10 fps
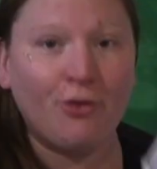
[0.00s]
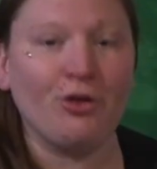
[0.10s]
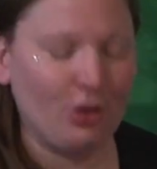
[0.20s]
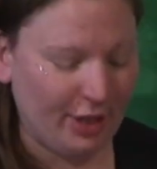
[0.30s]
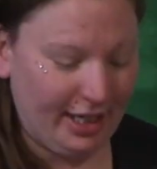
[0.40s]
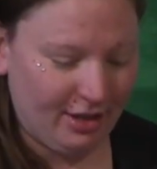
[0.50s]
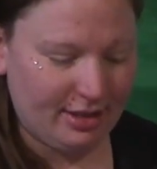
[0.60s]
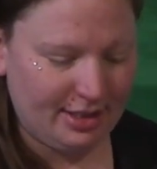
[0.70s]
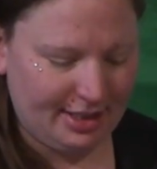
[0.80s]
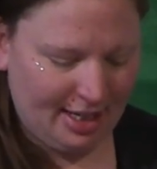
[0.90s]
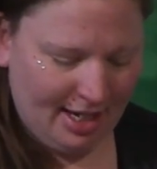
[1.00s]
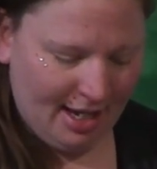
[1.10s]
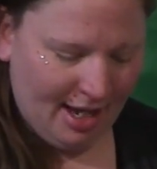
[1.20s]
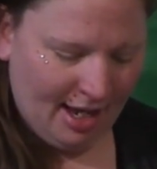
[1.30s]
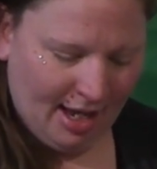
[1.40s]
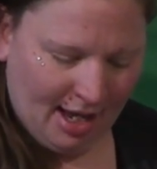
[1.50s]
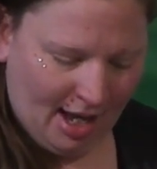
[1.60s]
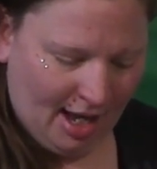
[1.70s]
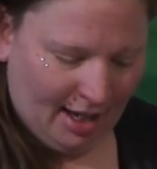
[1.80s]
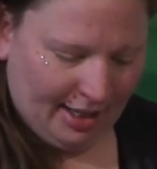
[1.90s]
over her ears.
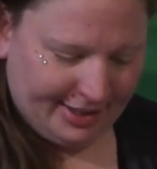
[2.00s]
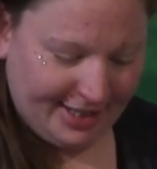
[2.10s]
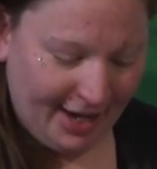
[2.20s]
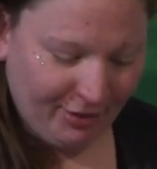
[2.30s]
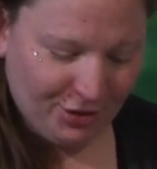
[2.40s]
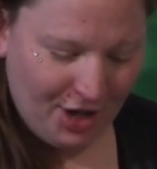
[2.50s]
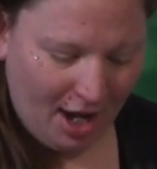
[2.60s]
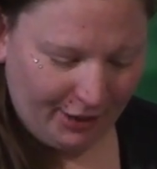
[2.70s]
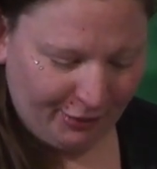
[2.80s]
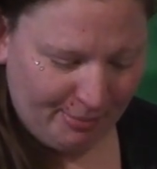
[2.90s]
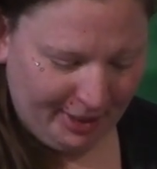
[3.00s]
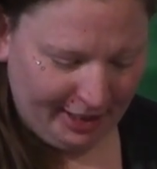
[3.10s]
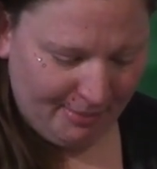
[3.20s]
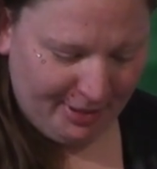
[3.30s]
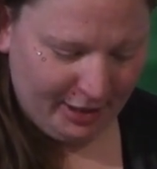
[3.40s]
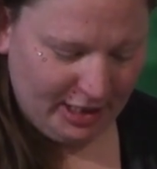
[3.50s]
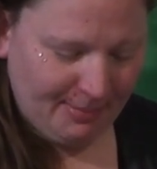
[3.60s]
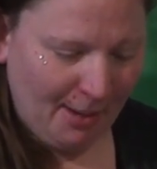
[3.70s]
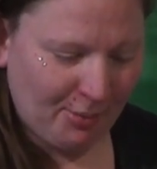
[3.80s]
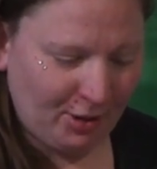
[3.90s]
Save your child from being abused
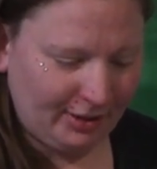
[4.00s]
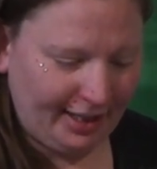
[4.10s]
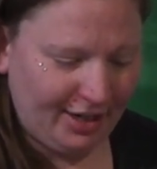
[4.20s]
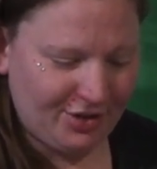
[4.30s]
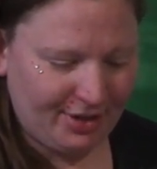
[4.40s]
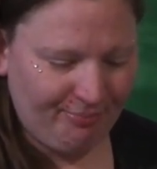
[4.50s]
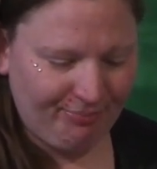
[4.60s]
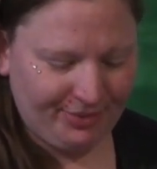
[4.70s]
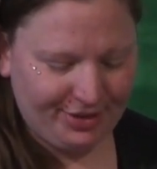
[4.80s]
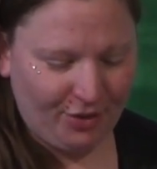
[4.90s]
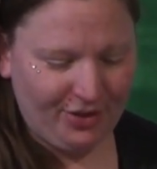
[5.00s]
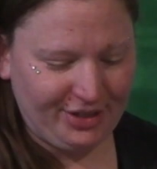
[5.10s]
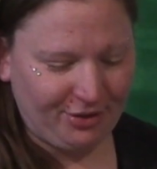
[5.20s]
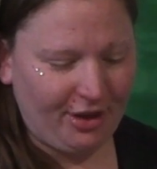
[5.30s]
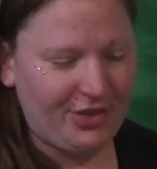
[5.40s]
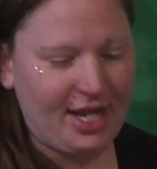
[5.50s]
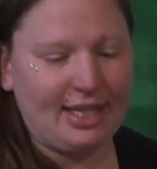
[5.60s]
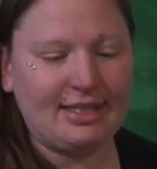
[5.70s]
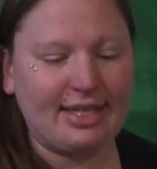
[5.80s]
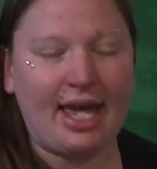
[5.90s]
by perlination. So these are the
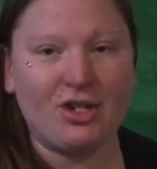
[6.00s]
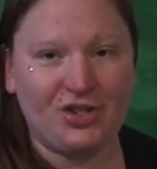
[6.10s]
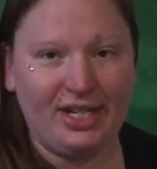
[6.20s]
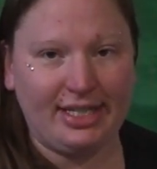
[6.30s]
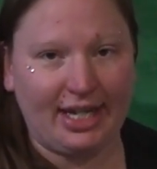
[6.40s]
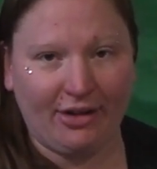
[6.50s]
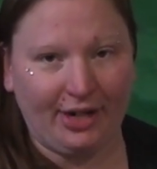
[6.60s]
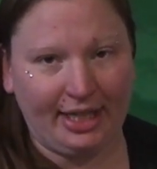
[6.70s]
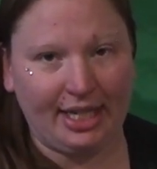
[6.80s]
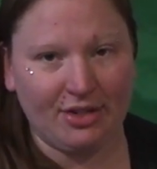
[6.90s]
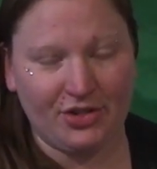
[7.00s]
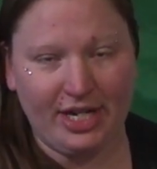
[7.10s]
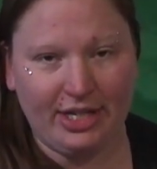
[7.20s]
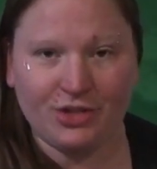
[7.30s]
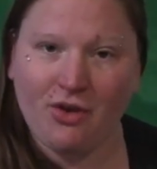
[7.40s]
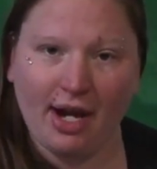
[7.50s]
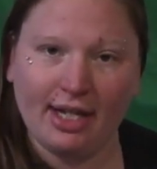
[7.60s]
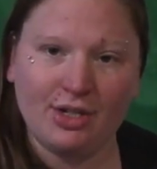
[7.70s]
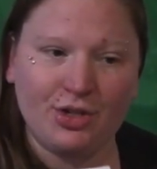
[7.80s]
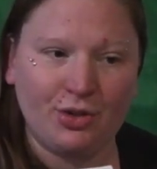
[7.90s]
things that she's hearing, and she's
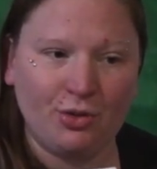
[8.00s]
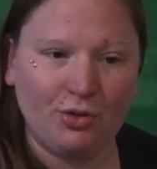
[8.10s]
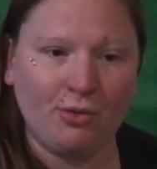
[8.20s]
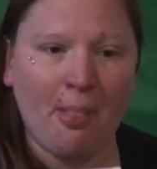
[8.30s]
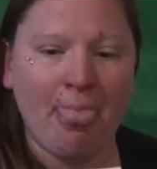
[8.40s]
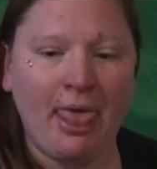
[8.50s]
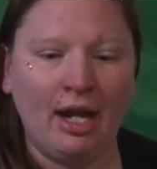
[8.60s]
trying to